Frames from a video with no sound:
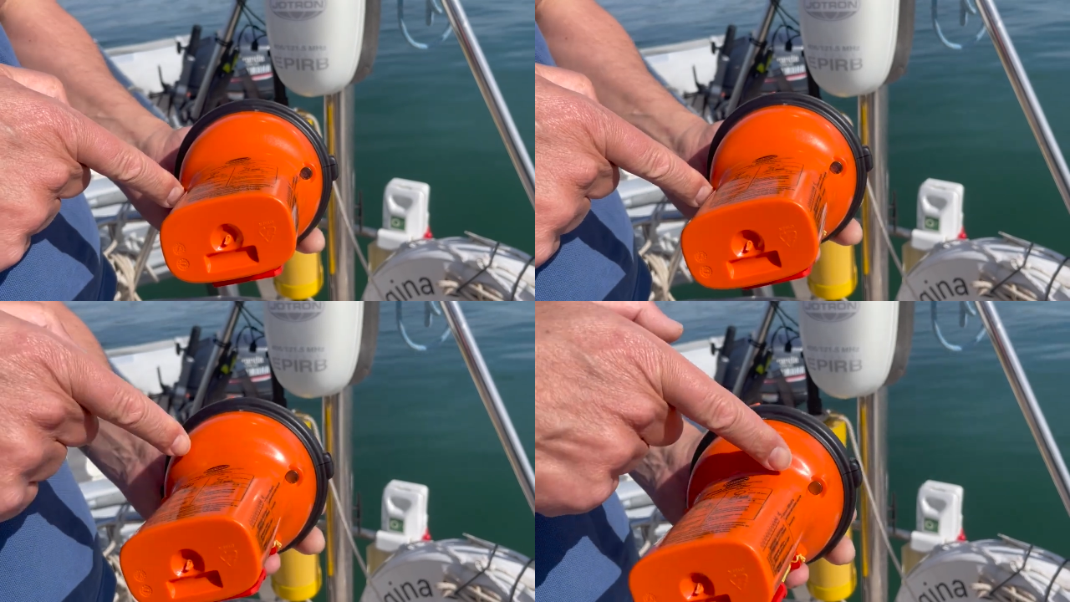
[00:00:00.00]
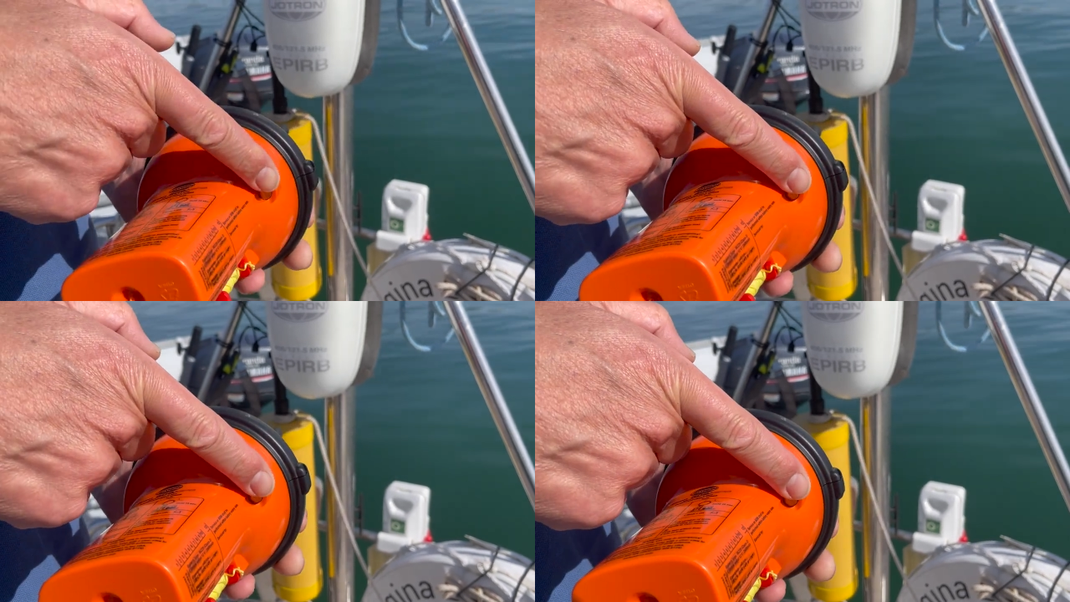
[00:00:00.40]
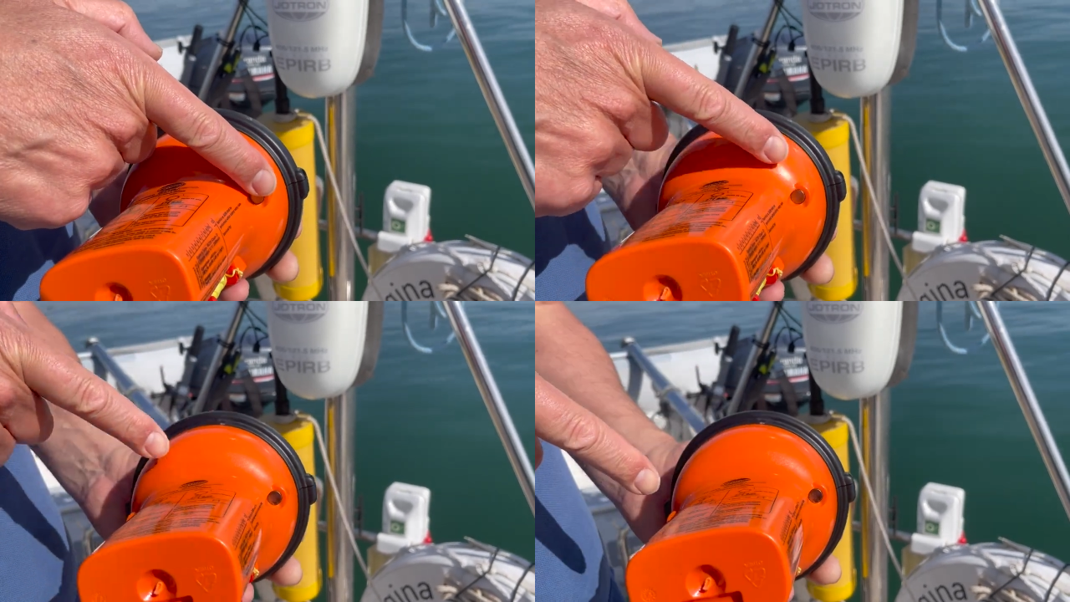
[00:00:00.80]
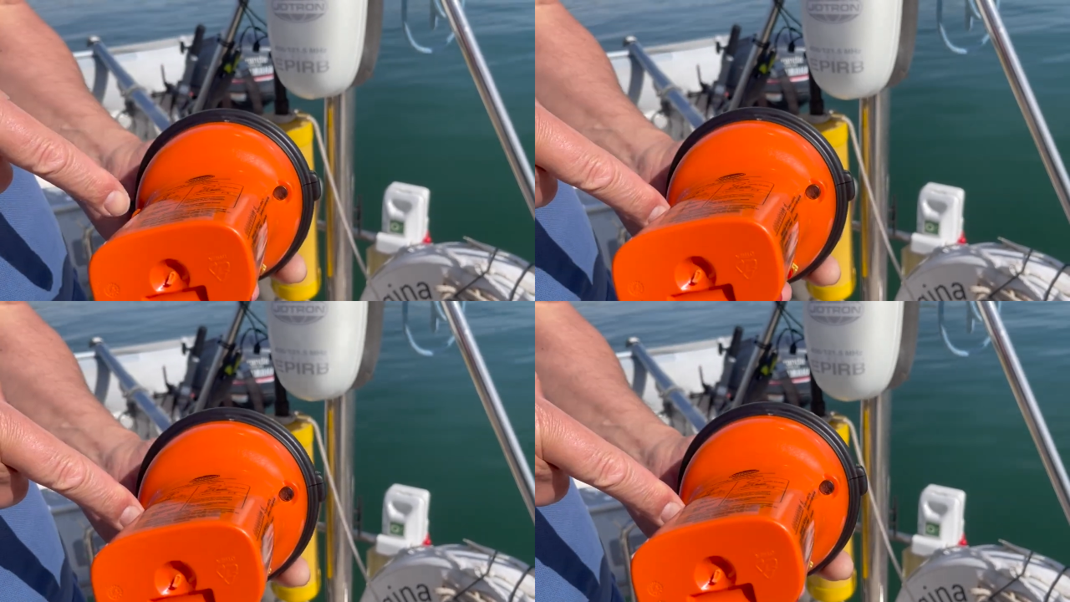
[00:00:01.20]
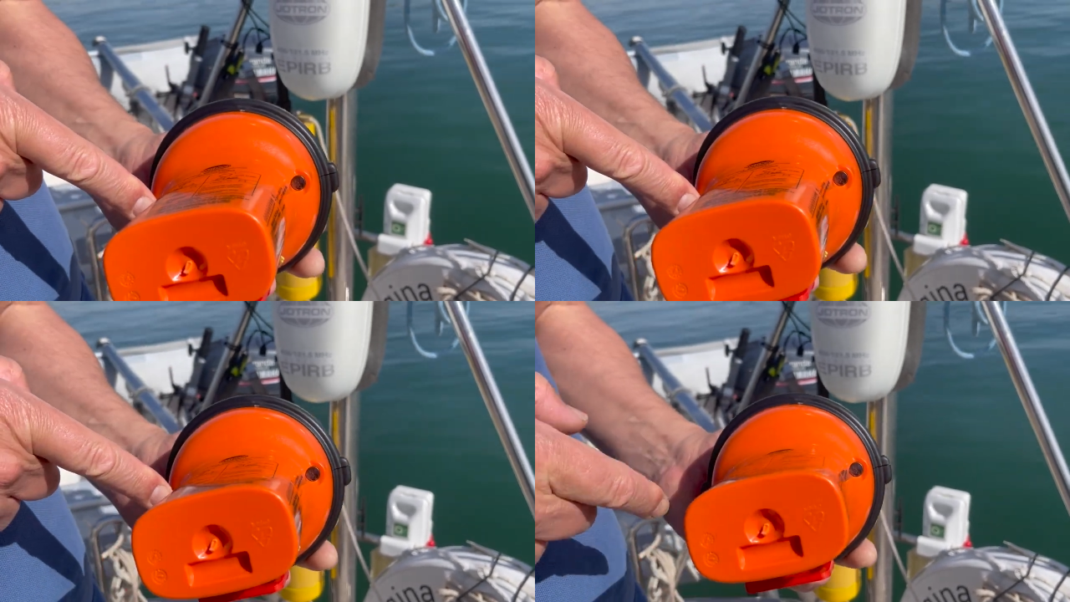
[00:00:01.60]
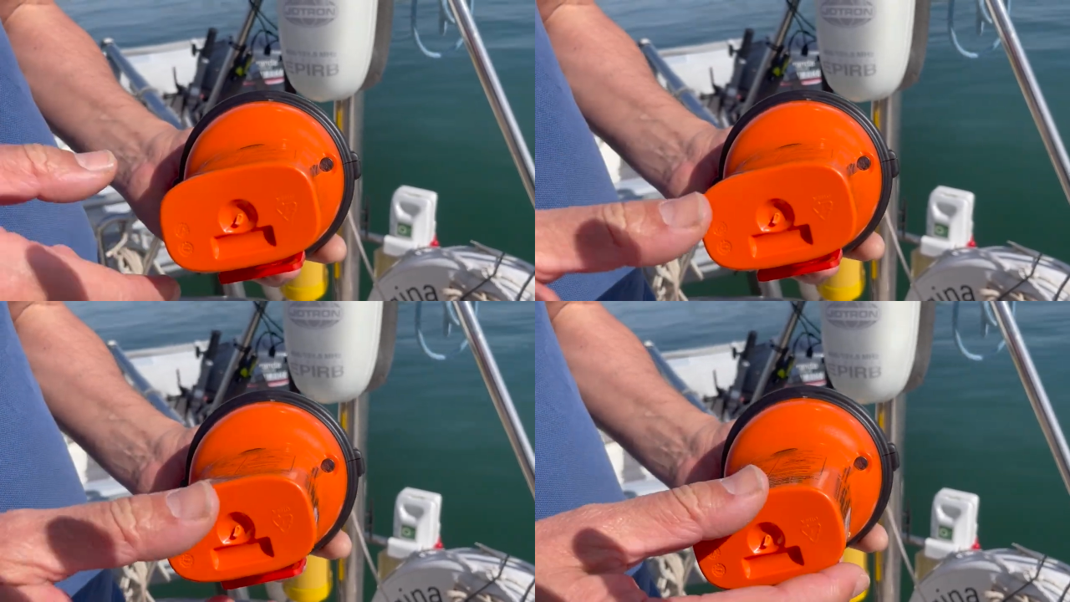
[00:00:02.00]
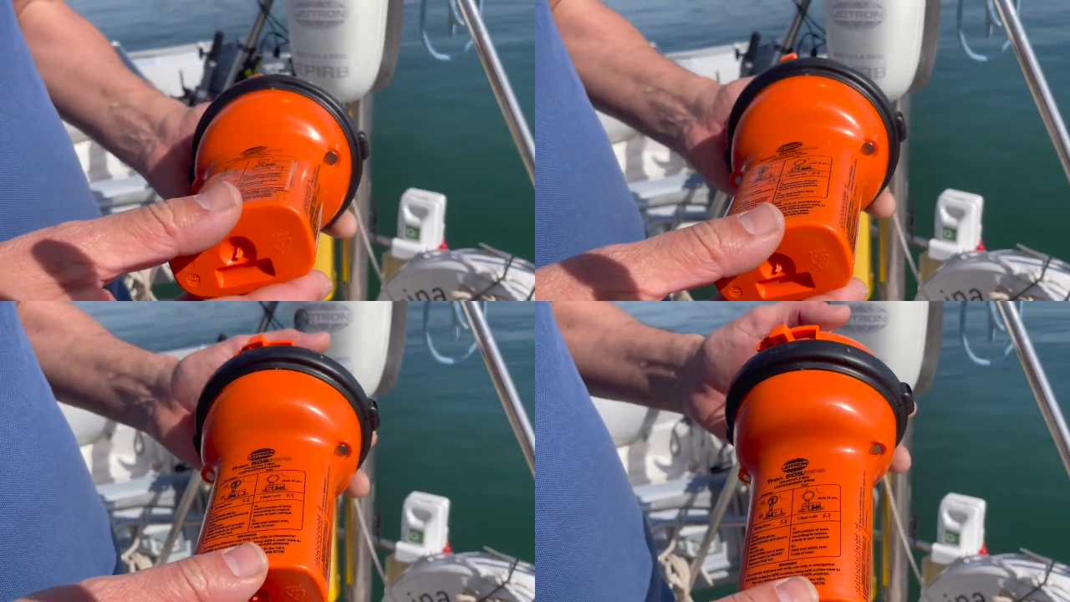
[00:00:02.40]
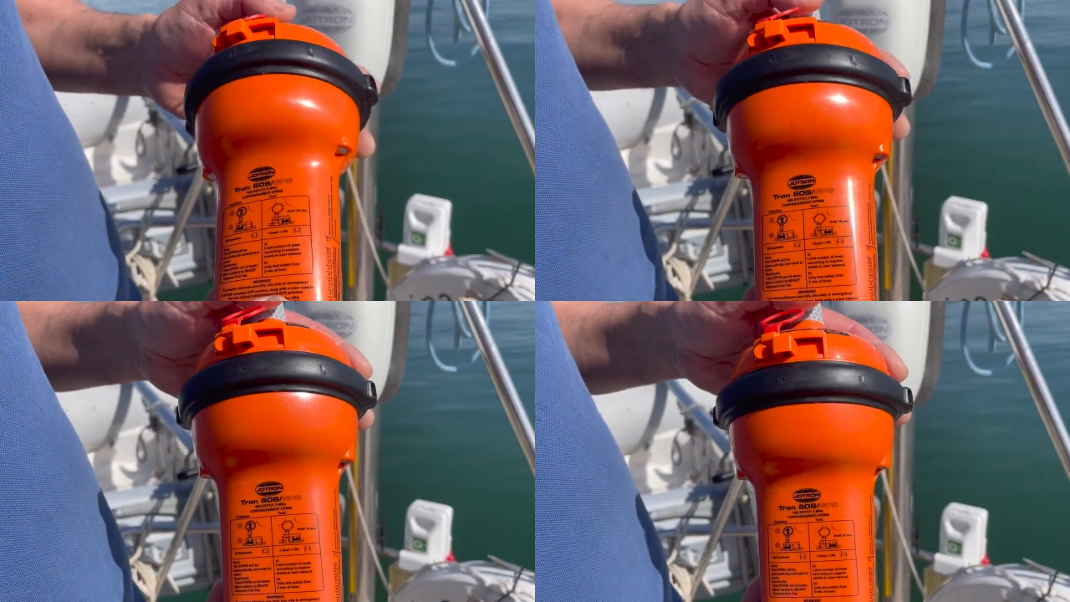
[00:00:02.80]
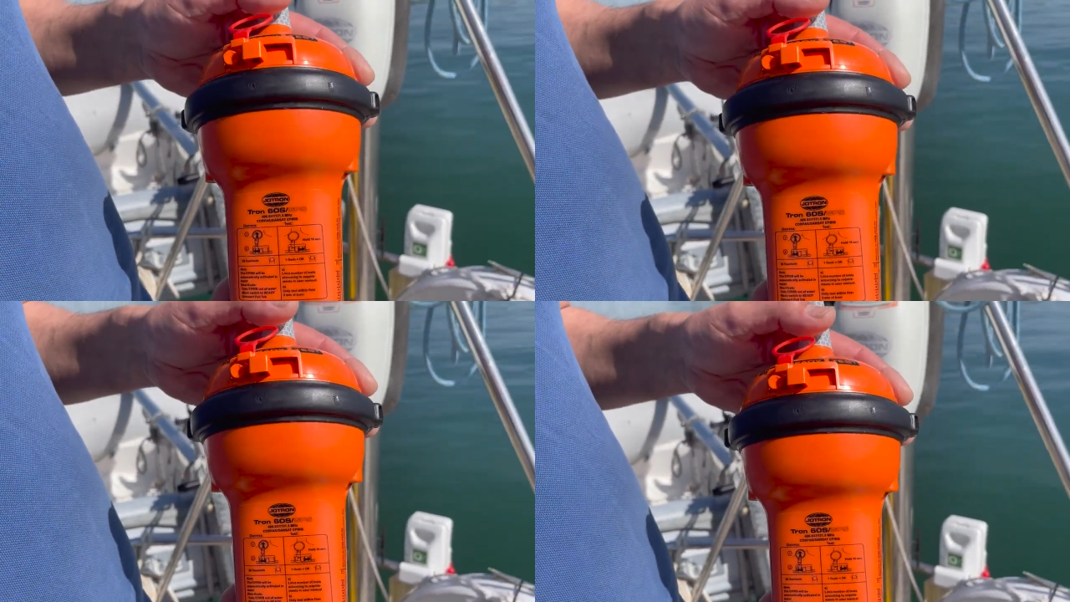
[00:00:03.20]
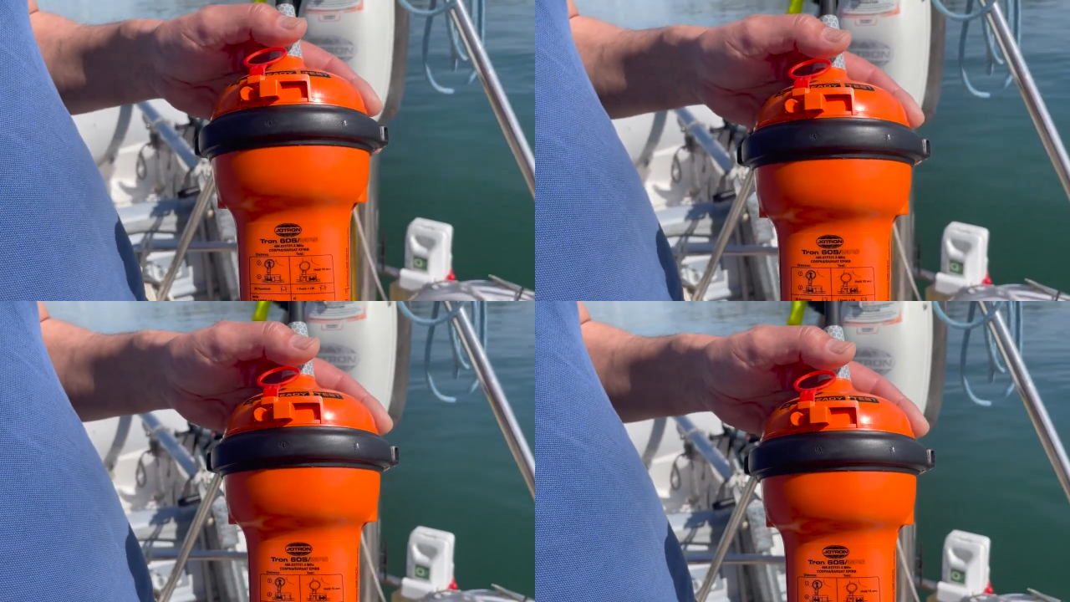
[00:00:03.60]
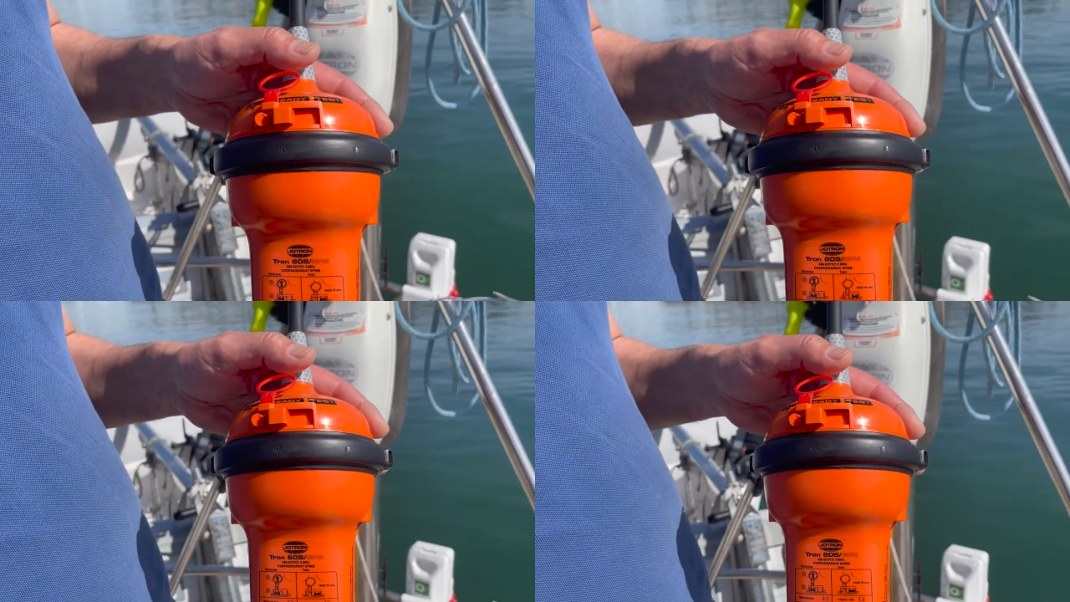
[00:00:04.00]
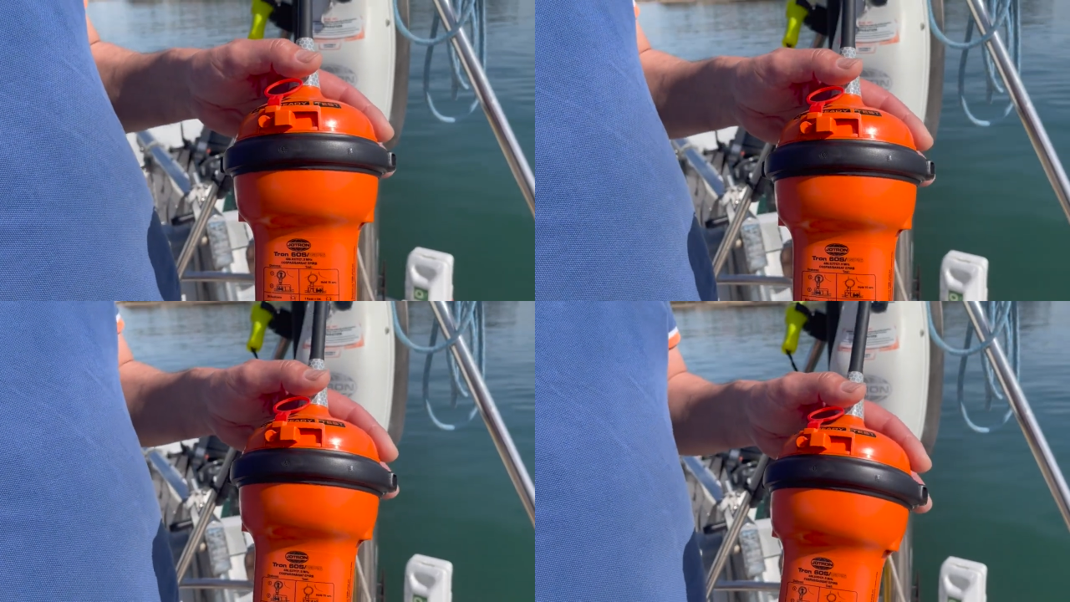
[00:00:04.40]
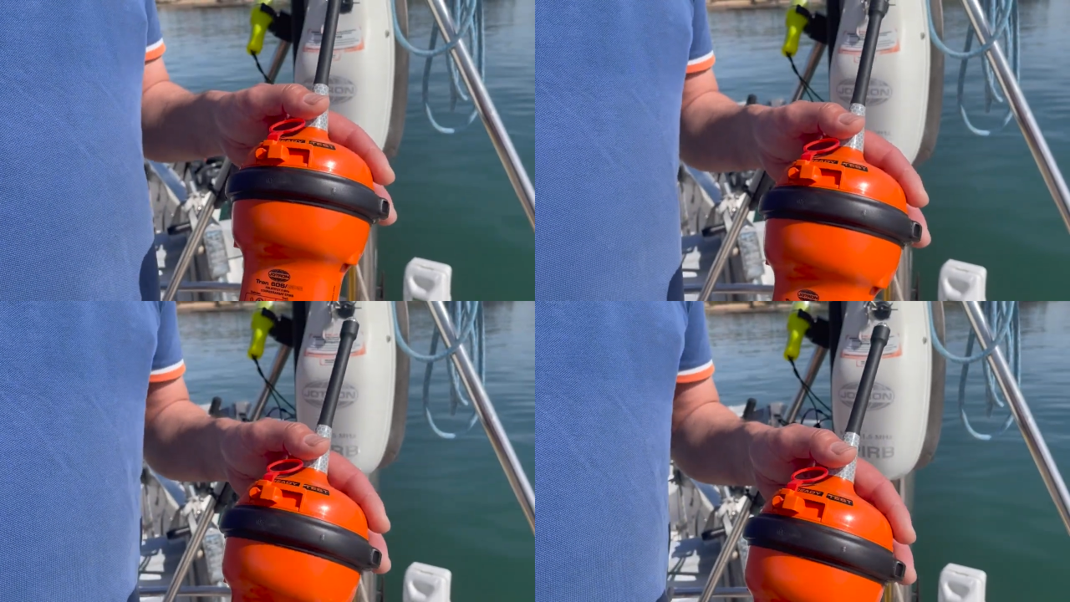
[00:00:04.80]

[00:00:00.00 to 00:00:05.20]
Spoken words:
(no speaker visible)